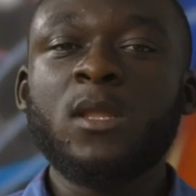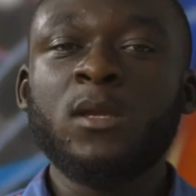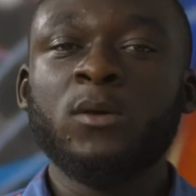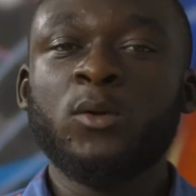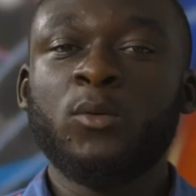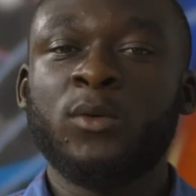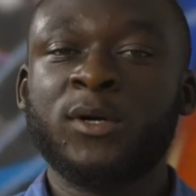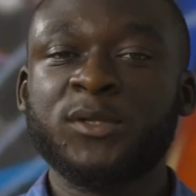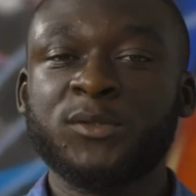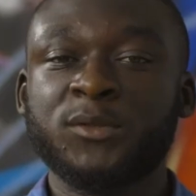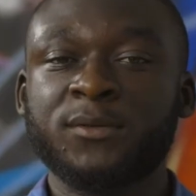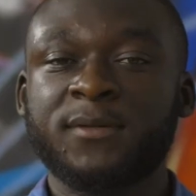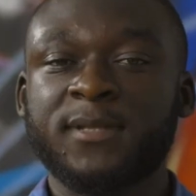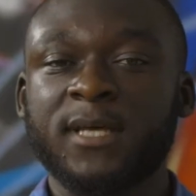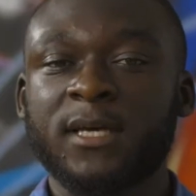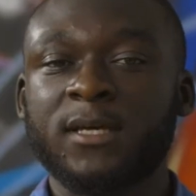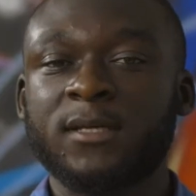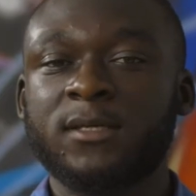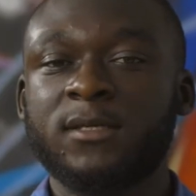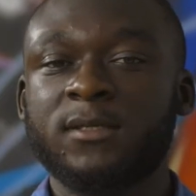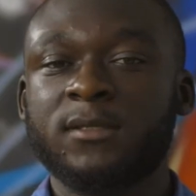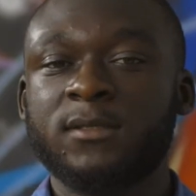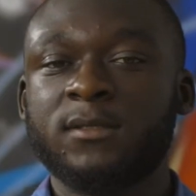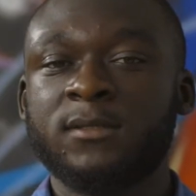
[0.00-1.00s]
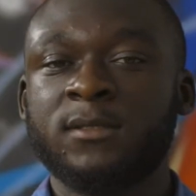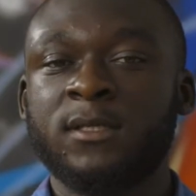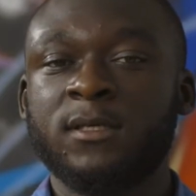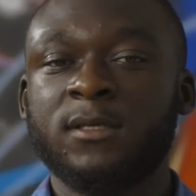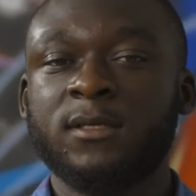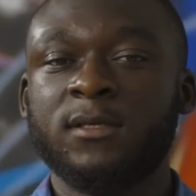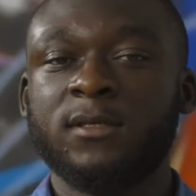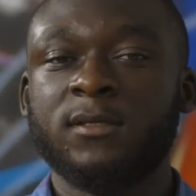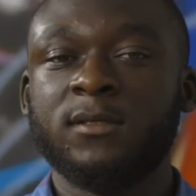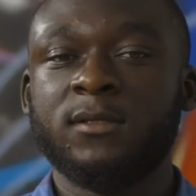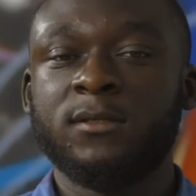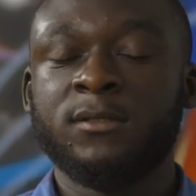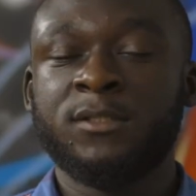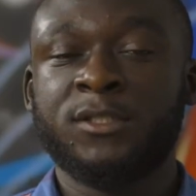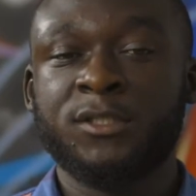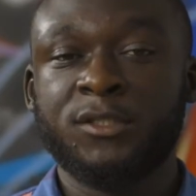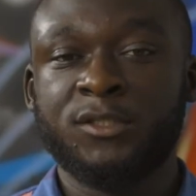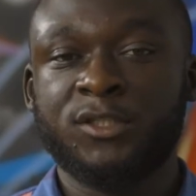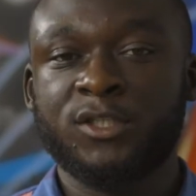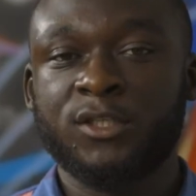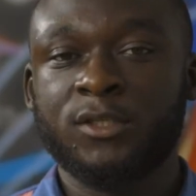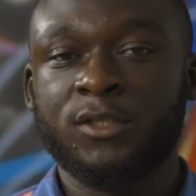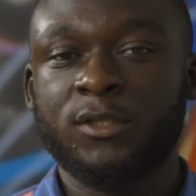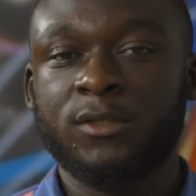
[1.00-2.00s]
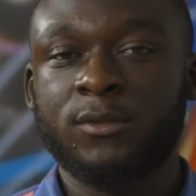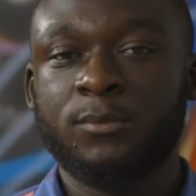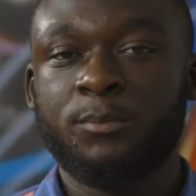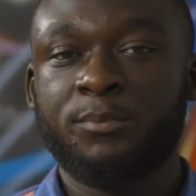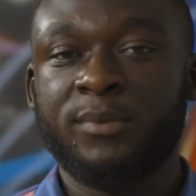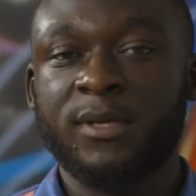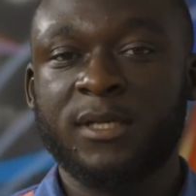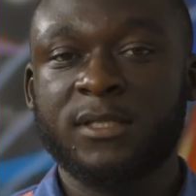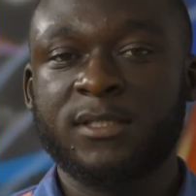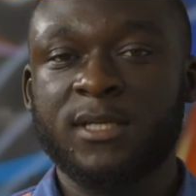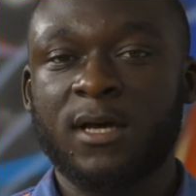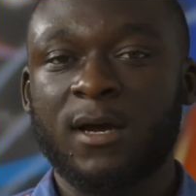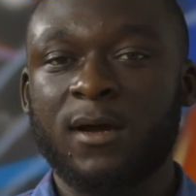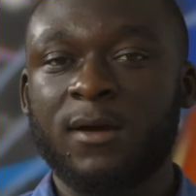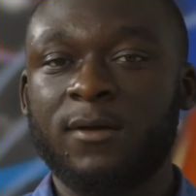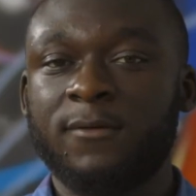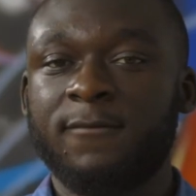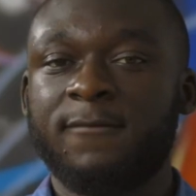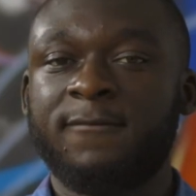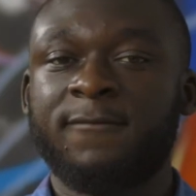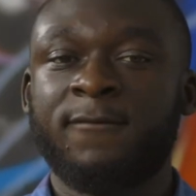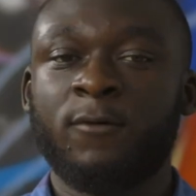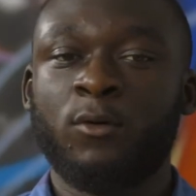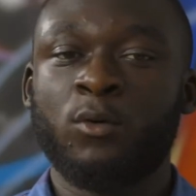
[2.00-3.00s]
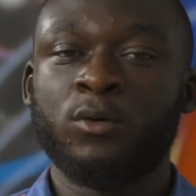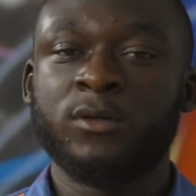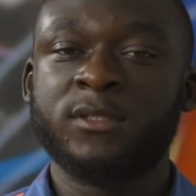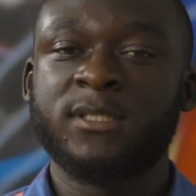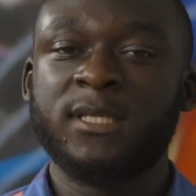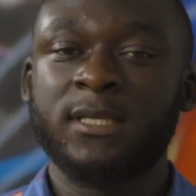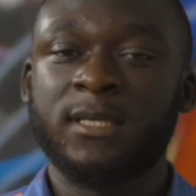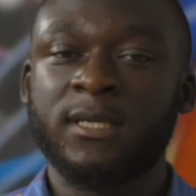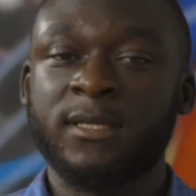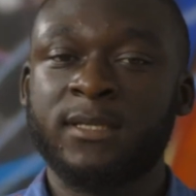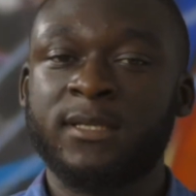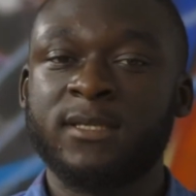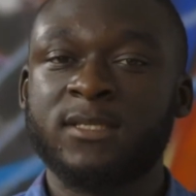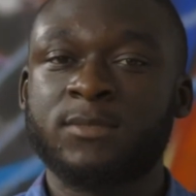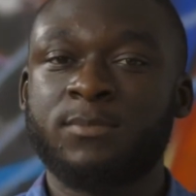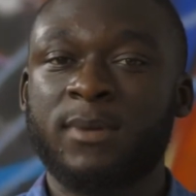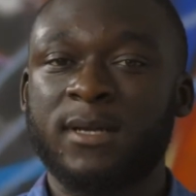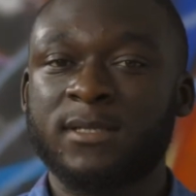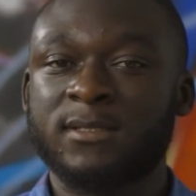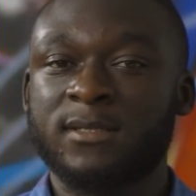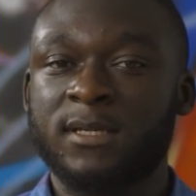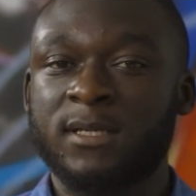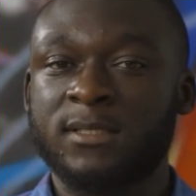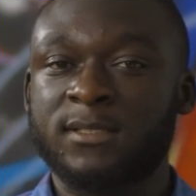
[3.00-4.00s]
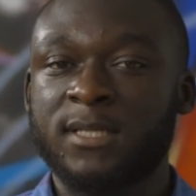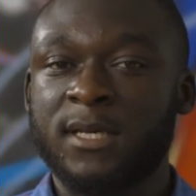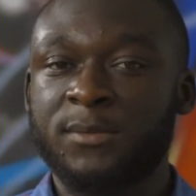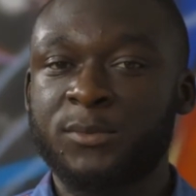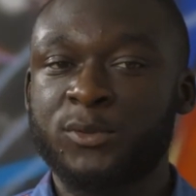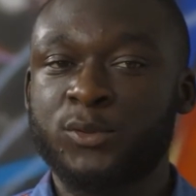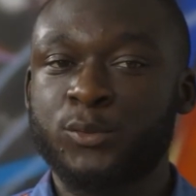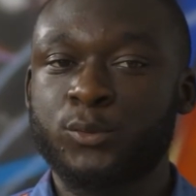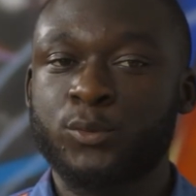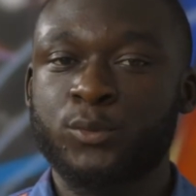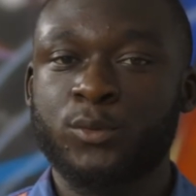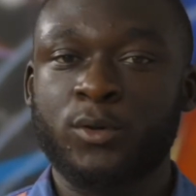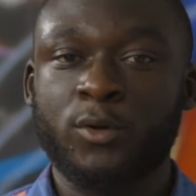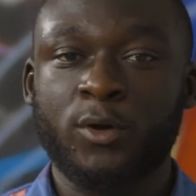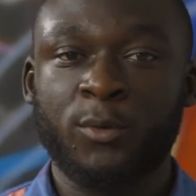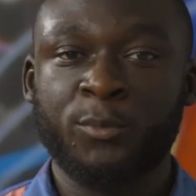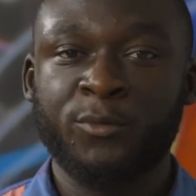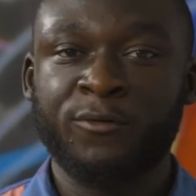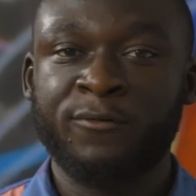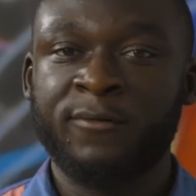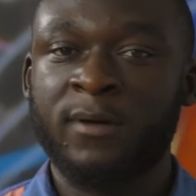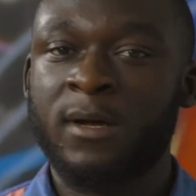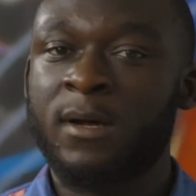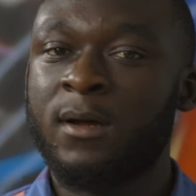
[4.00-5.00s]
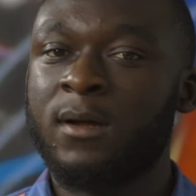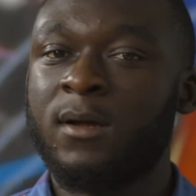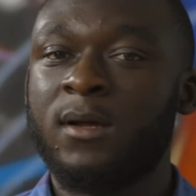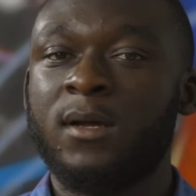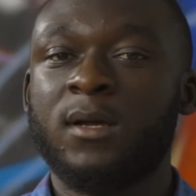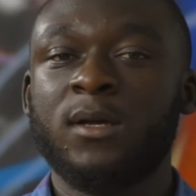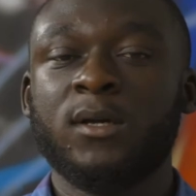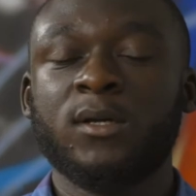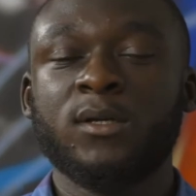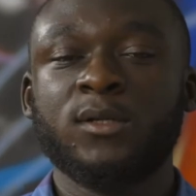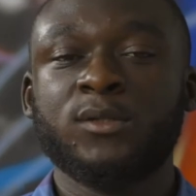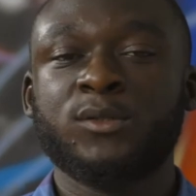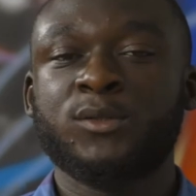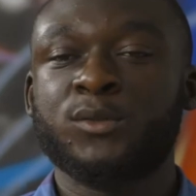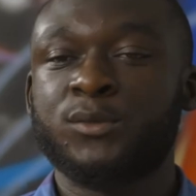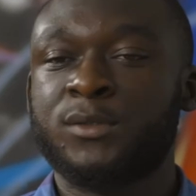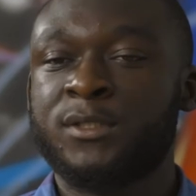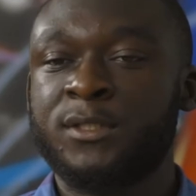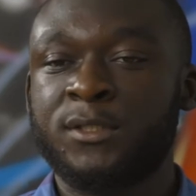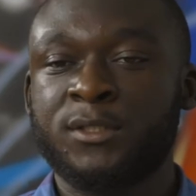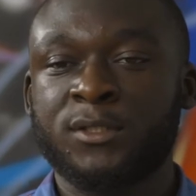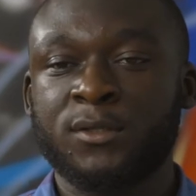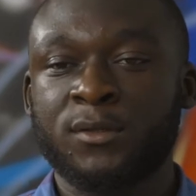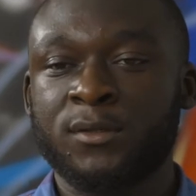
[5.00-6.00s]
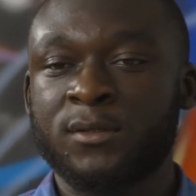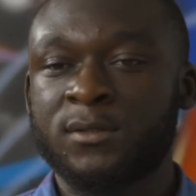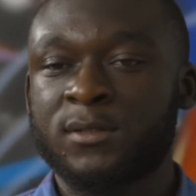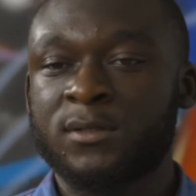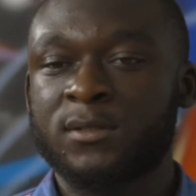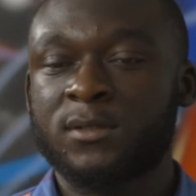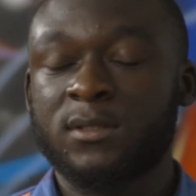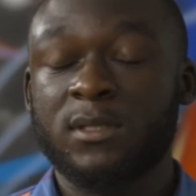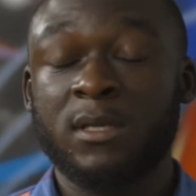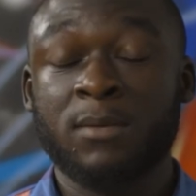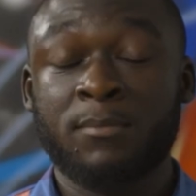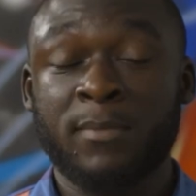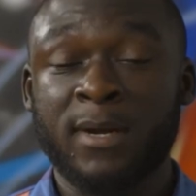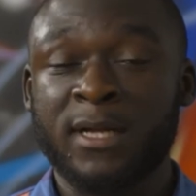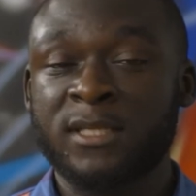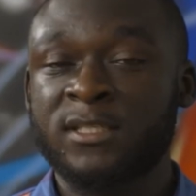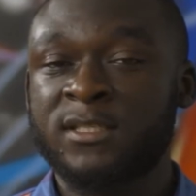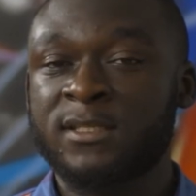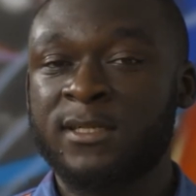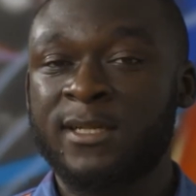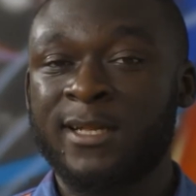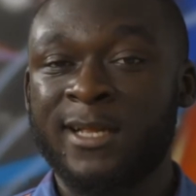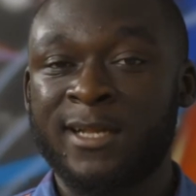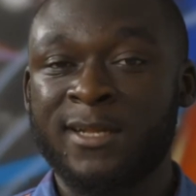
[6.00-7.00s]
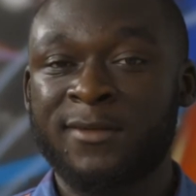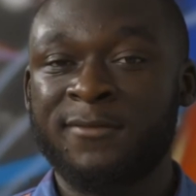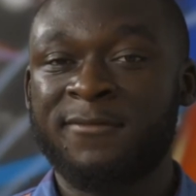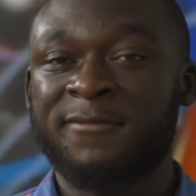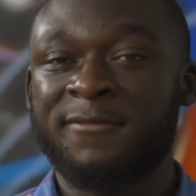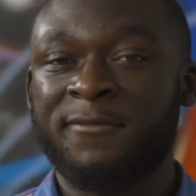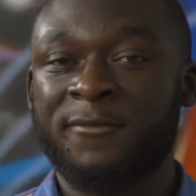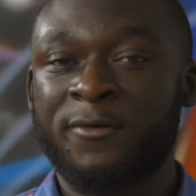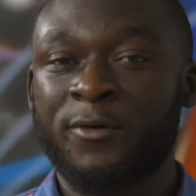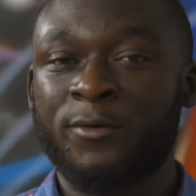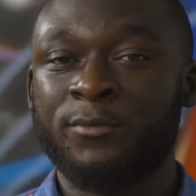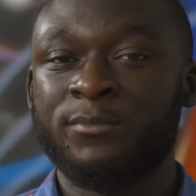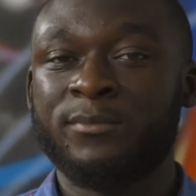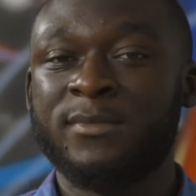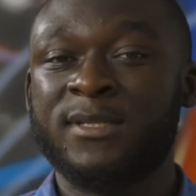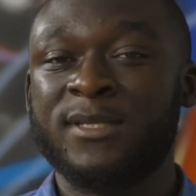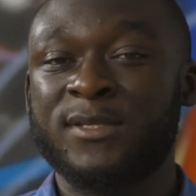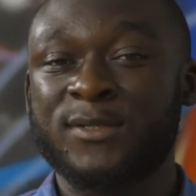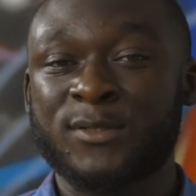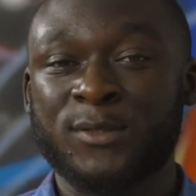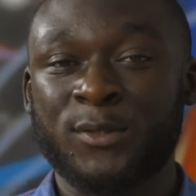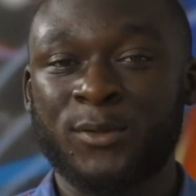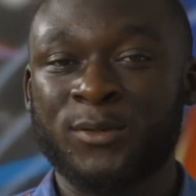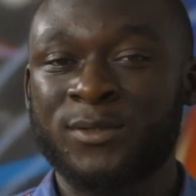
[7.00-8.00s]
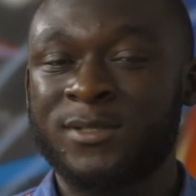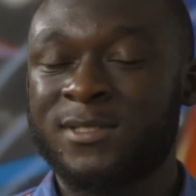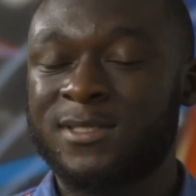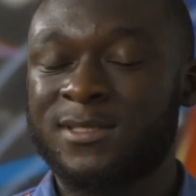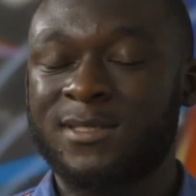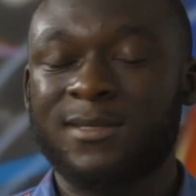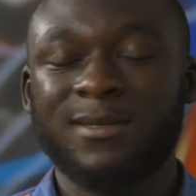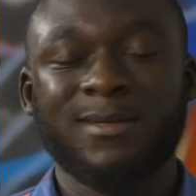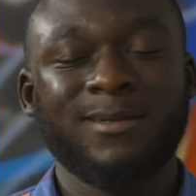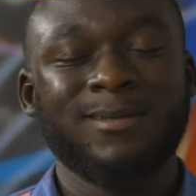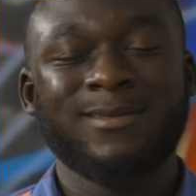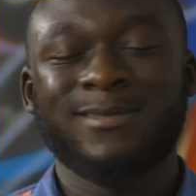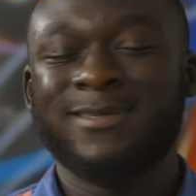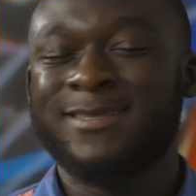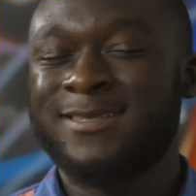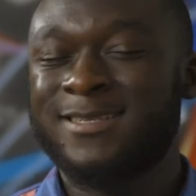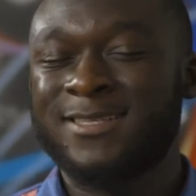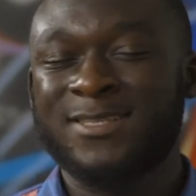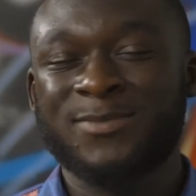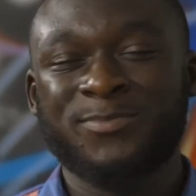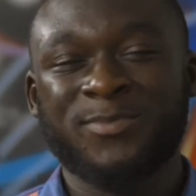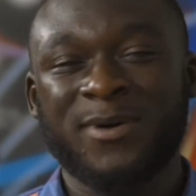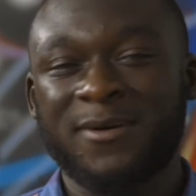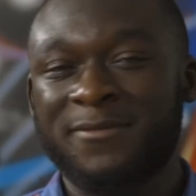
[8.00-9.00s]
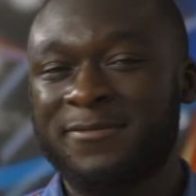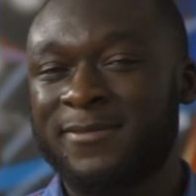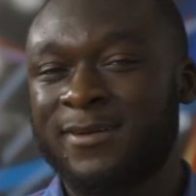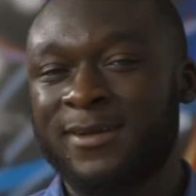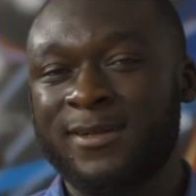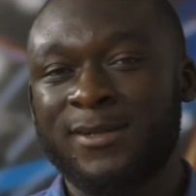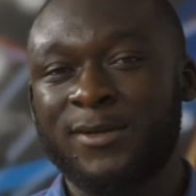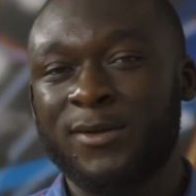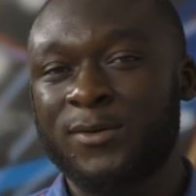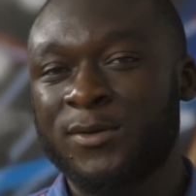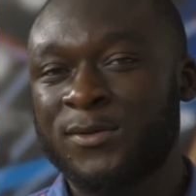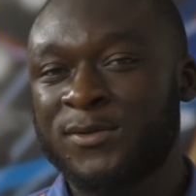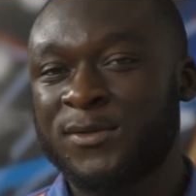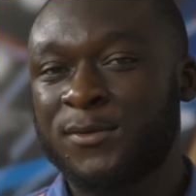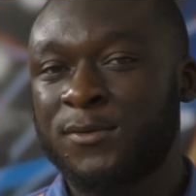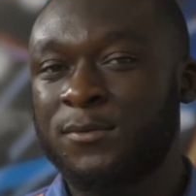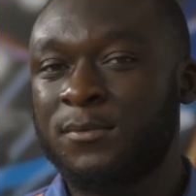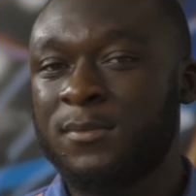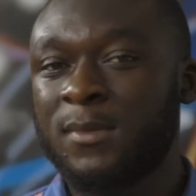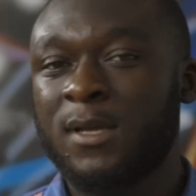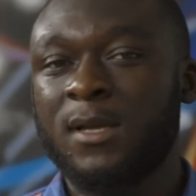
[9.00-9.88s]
I want to thank the DG Pigda for taking his personal time to come over to teach us. Imagine learning from the source. This is perfectly awesome.